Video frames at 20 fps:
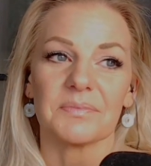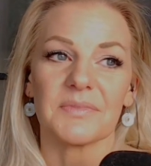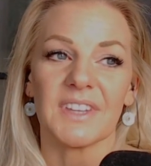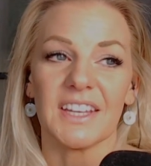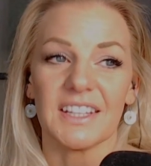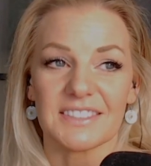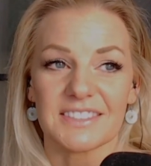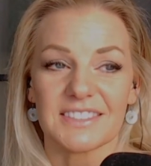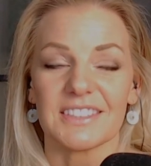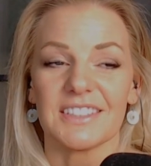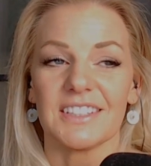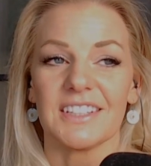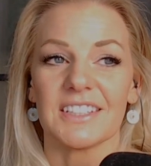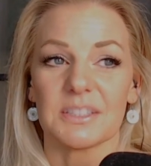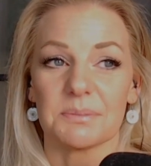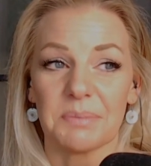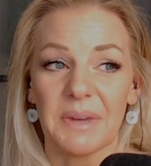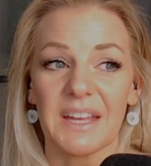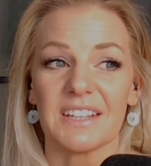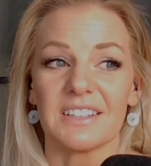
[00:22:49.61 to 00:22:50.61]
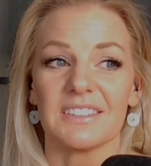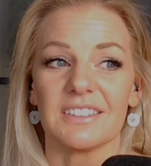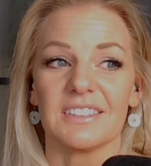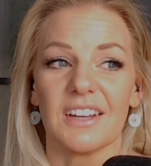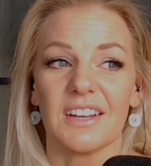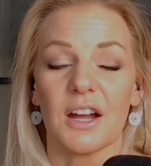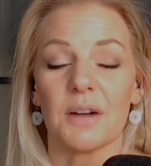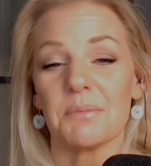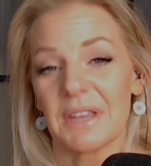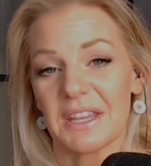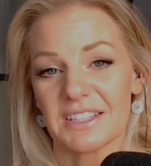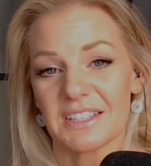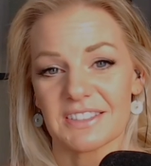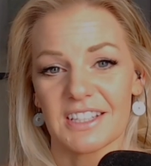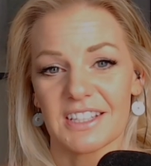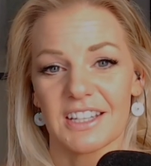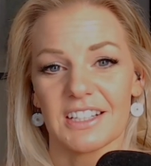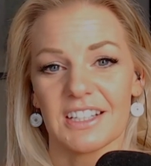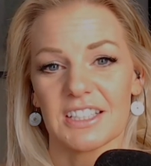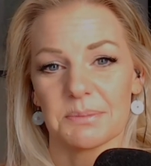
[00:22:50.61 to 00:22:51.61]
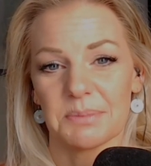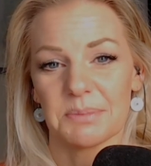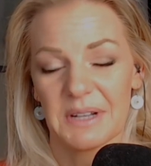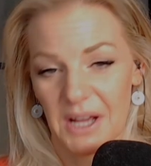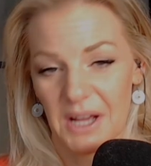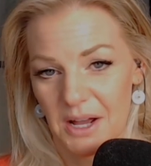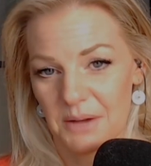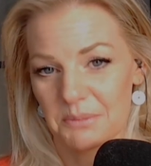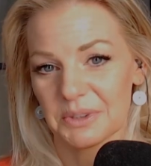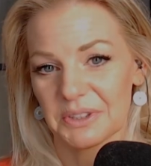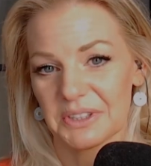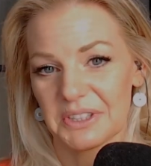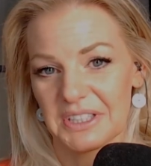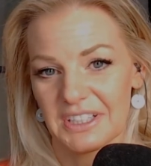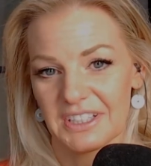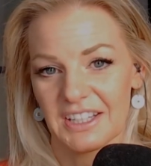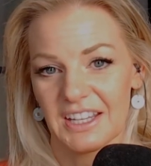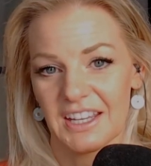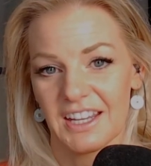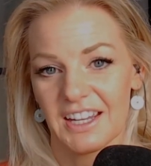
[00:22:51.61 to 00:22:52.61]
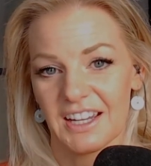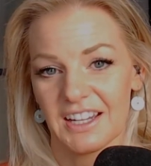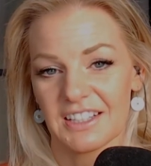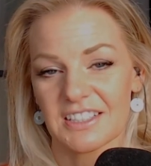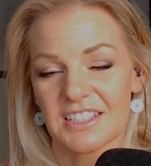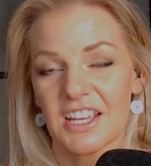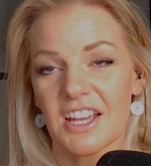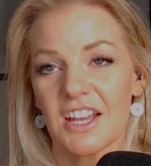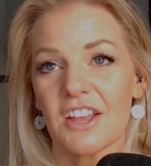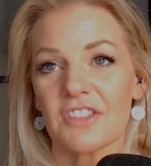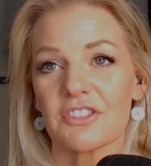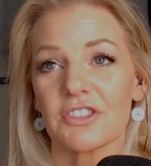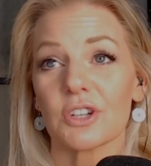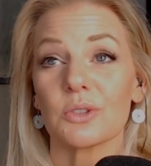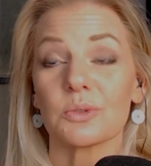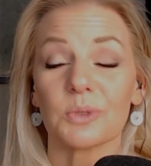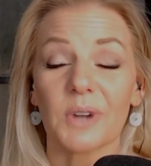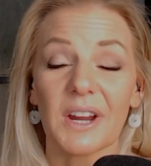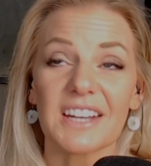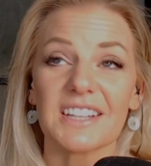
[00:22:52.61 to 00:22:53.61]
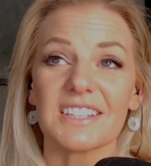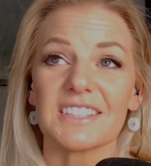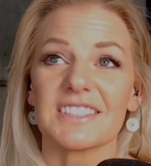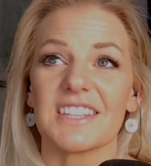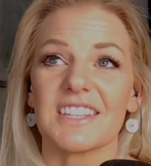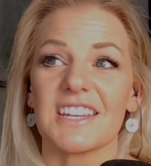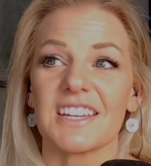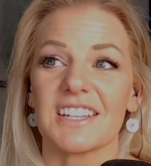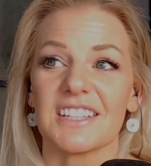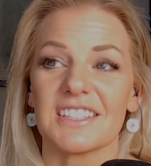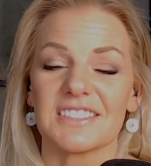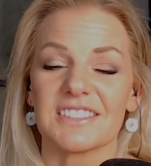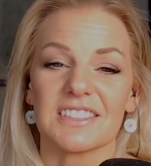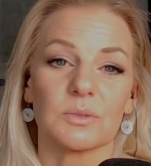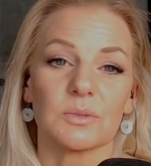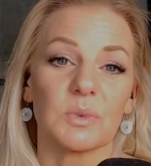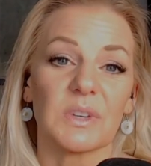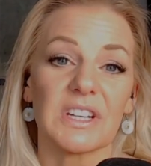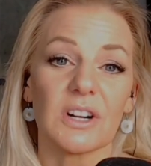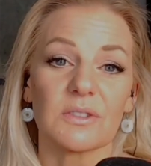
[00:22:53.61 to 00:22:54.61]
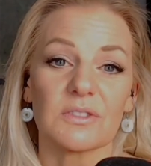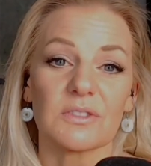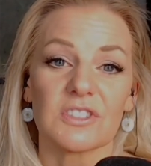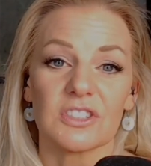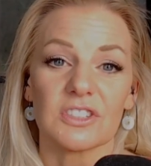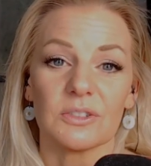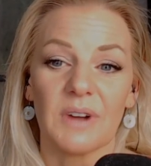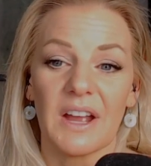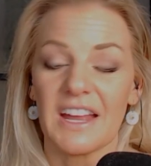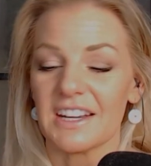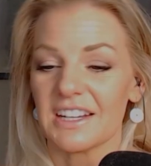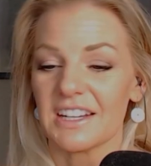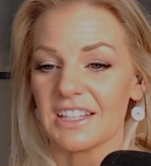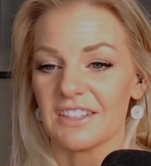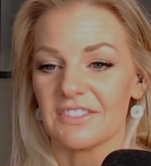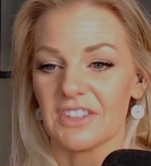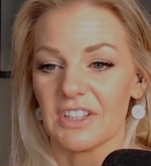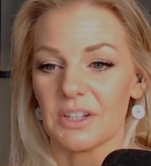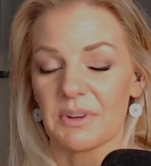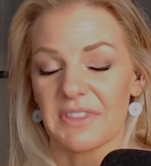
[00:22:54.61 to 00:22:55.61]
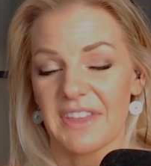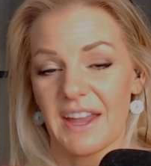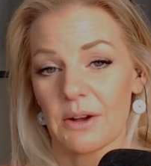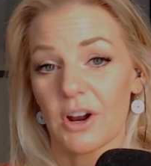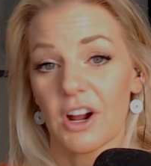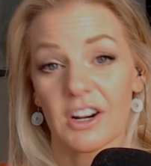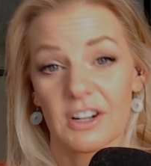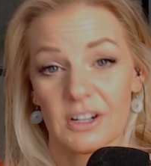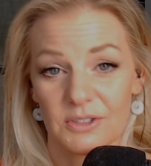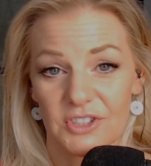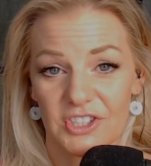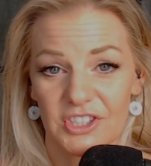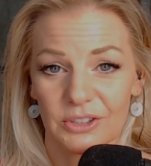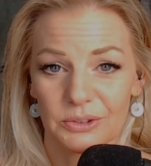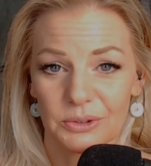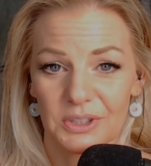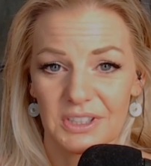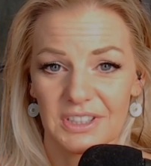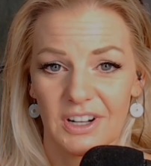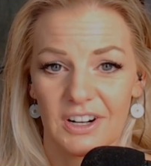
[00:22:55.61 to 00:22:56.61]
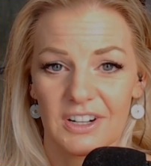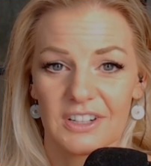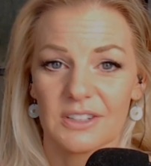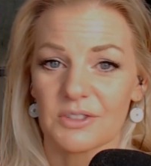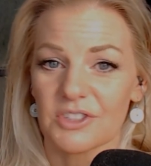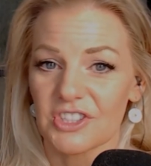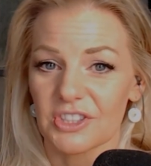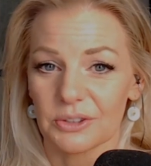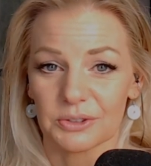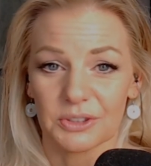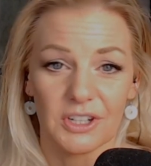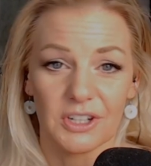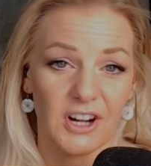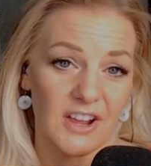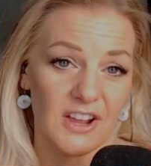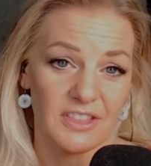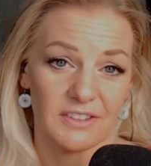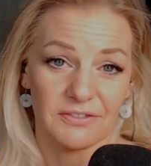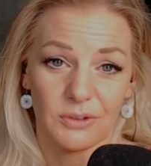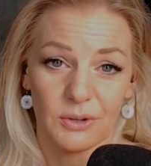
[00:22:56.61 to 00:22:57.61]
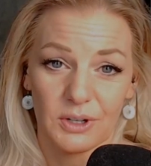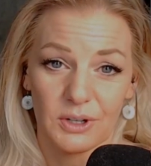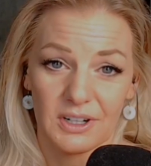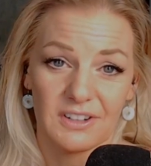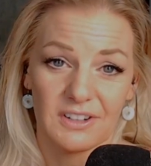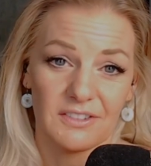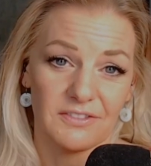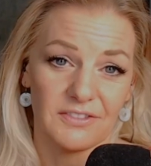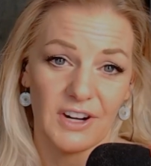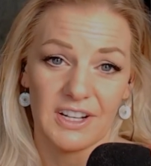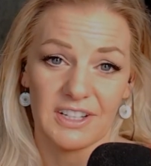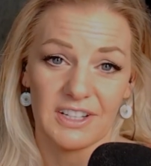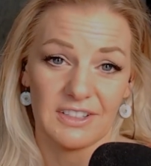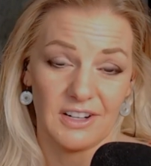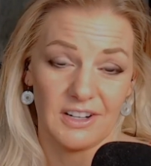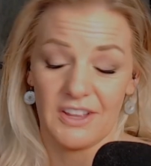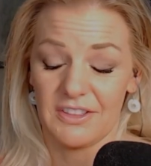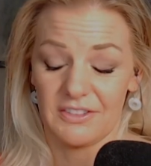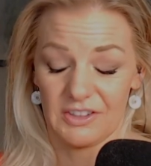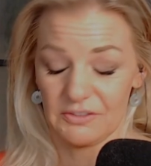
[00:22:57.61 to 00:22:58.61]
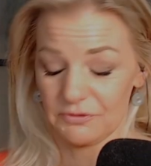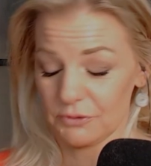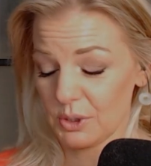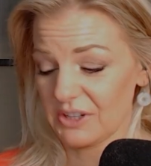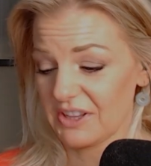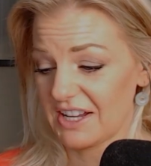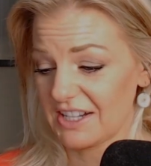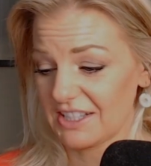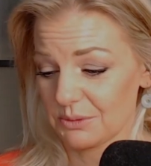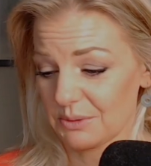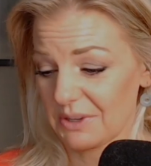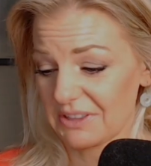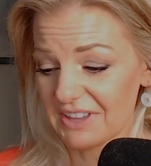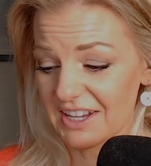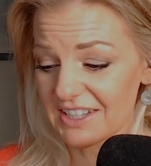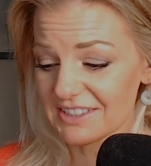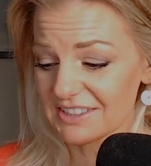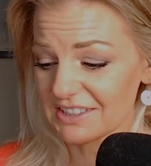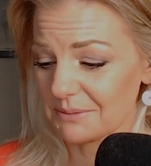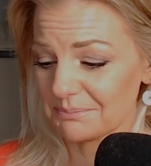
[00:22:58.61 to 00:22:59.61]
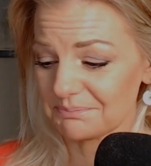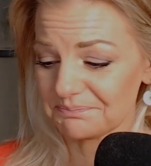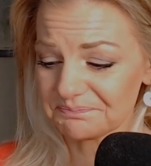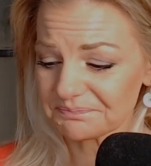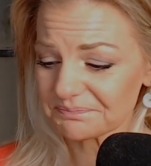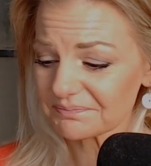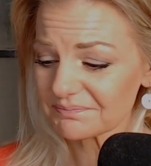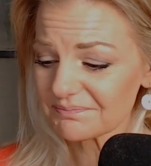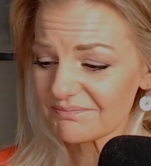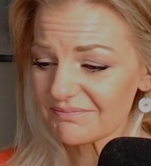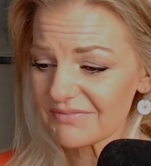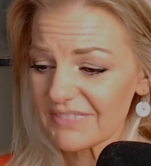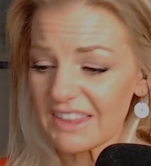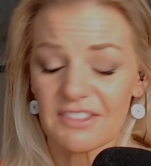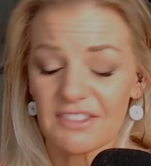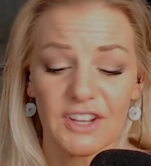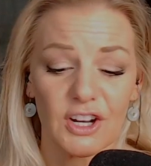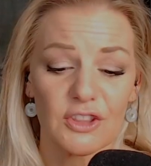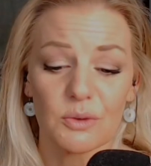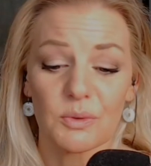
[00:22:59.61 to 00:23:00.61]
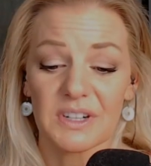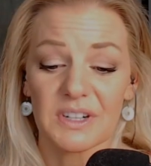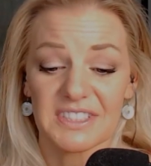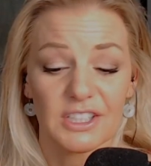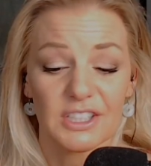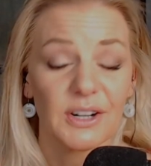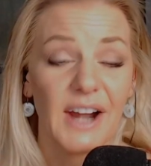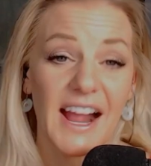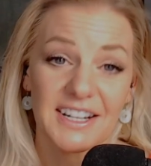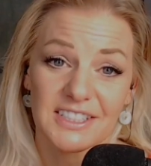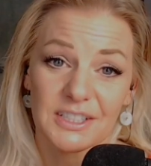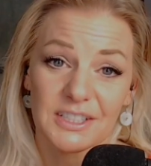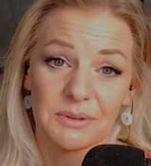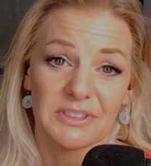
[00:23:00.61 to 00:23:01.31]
it's been amazing, and it's been humbling. And the greatest thing is we don't do any of it without our own children. Our own children are on the forefront, on the forelines with us, and they're the ones interacting